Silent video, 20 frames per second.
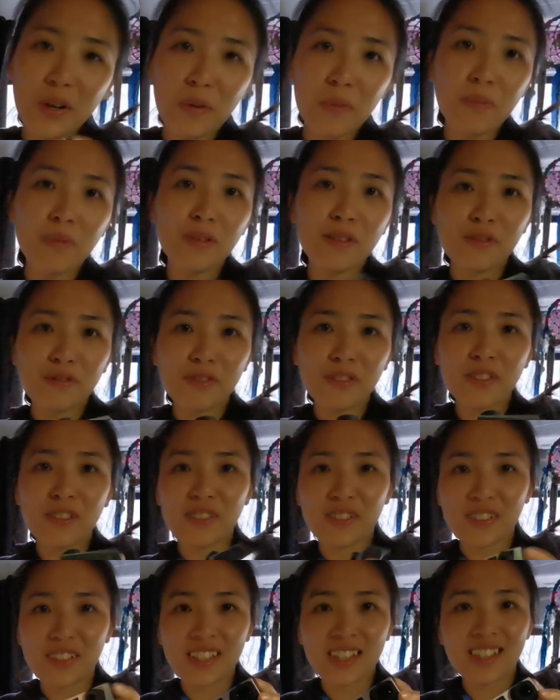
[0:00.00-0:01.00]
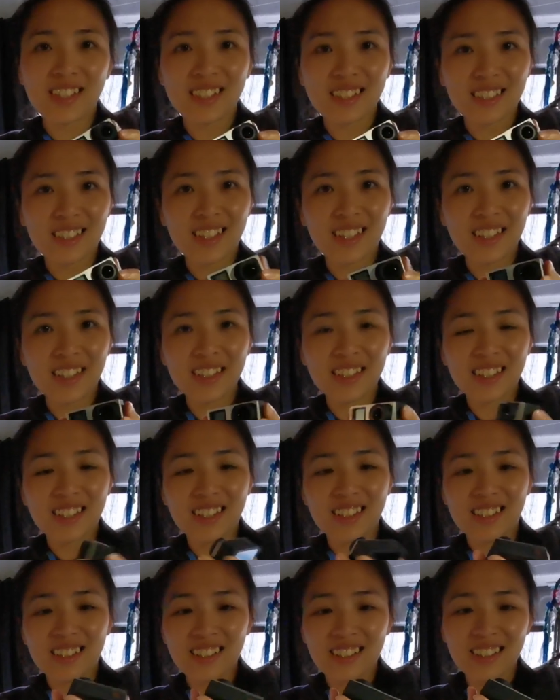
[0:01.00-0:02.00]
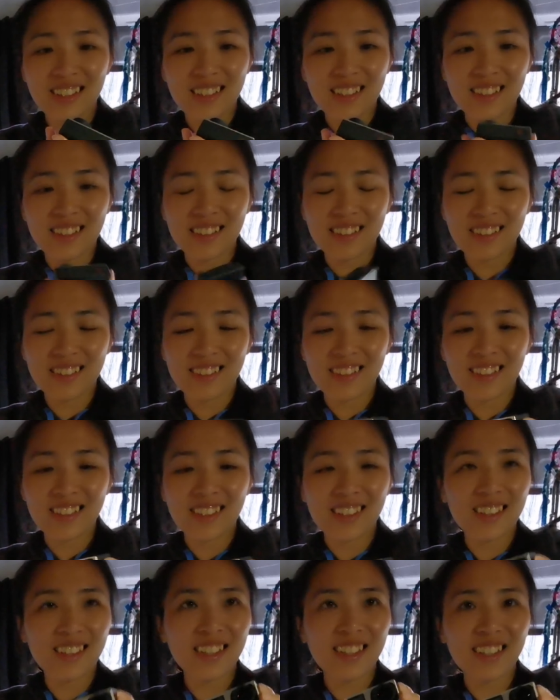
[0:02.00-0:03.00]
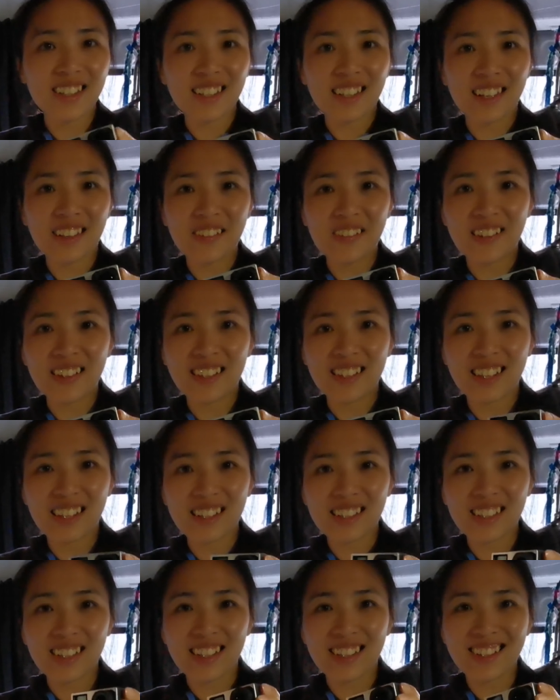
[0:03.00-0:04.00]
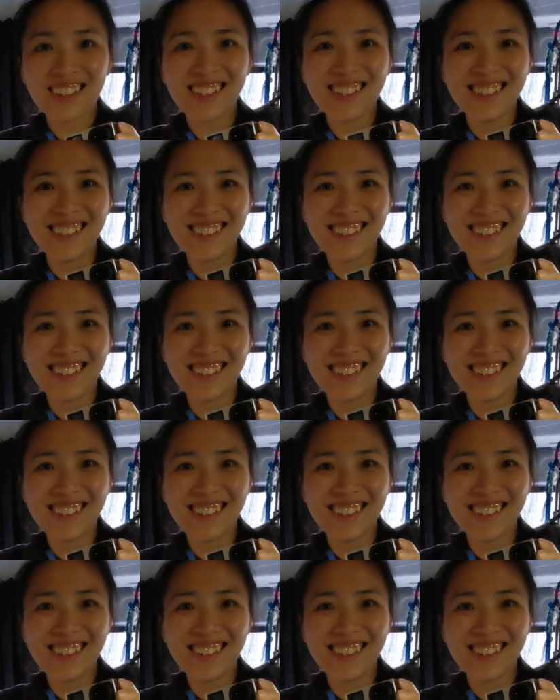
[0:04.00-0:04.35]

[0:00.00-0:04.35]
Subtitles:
GoPro 4 looks skinnier and yeah, I quite like it.